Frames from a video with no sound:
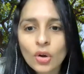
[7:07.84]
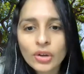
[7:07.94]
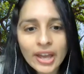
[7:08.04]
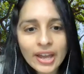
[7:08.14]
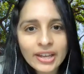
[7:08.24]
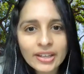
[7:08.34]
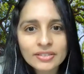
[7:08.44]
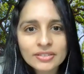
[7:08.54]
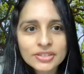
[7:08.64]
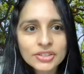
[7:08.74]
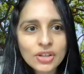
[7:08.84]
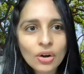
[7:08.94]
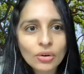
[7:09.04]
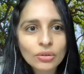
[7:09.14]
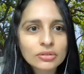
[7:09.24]
Okay,
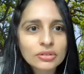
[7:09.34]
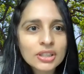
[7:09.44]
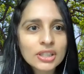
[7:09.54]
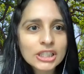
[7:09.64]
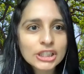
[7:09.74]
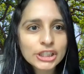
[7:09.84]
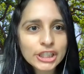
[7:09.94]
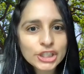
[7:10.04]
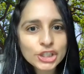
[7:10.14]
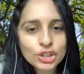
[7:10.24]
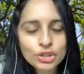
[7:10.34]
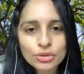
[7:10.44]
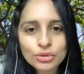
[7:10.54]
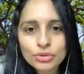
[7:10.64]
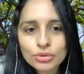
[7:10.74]
so did
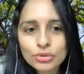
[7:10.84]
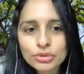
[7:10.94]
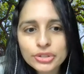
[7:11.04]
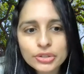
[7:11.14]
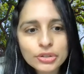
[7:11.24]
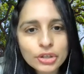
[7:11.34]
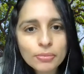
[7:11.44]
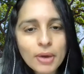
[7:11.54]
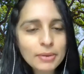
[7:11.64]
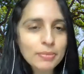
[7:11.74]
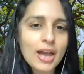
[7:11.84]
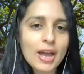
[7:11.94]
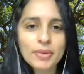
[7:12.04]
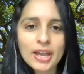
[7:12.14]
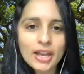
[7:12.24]
you do your mind
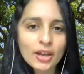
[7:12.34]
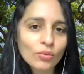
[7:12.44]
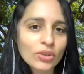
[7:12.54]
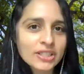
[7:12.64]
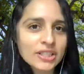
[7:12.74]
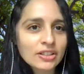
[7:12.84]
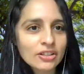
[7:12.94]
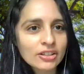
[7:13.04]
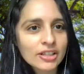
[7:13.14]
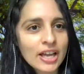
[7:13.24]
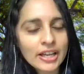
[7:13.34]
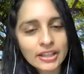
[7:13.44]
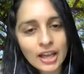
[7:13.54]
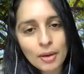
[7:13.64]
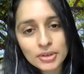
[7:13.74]
map and what did it look
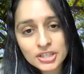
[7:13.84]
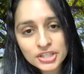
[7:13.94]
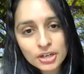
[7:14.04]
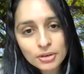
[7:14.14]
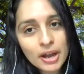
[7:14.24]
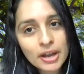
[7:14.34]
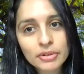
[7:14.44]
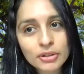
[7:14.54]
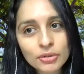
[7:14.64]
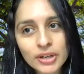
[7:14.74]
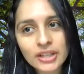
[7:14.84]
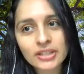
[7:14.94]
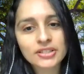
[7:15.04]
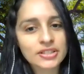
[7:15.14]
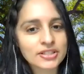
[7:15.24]
like? I'm going to share mine real quick
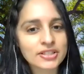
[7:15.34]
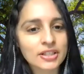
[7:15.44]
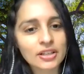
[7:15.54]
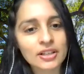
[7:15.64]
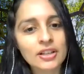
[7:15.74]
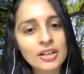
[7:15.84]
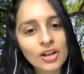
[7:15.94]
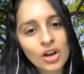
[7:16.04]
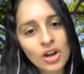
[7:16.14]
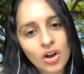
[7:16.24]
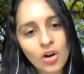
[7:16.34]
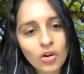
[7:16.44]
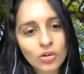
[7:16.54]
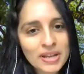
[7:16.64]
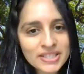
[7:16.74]
just to
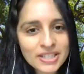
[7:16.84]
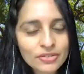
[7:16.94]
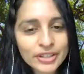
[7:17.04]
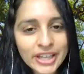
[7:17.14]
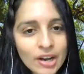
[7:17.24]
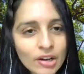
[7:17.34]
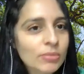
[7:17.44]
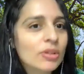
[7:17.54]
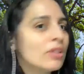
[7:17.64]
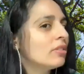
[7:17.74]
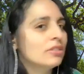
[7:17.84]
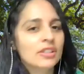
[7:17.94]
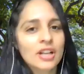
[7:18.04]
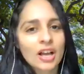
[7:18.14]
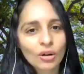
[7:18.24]
hold myself accountable.
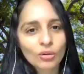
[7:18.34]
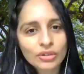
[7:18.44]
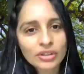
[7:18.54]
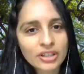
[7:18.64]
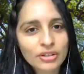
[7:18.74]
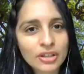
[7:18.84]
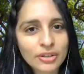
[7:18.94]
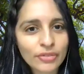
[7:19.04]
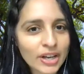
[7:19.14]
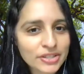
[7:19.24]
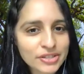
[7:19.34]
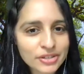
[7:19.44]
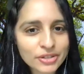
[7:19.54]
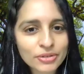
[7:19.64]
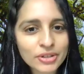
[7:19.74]
I wouldn't advise you
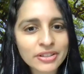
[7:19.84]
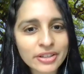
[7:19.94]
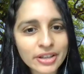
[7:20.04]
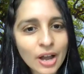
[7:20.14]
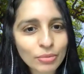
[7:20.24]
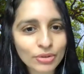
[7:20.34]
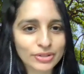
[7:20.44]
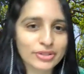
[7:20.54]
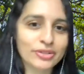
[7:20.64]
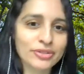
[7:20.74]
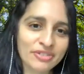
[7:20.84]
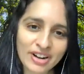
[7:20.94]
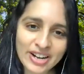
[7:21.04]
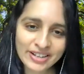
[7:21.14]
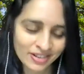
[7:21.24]
to do anything I wouldn't do,
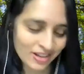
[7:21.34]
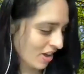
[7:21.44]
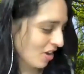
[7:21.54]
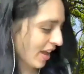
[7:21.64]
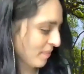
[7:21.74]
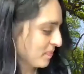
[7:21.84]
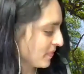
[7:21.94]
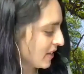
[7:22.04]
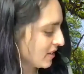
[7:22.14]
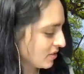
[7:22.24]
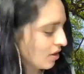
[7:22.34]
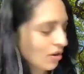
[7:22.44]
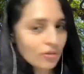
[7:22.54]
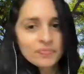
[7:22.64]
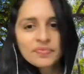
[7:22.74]
right? Okay,
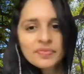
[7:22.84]
so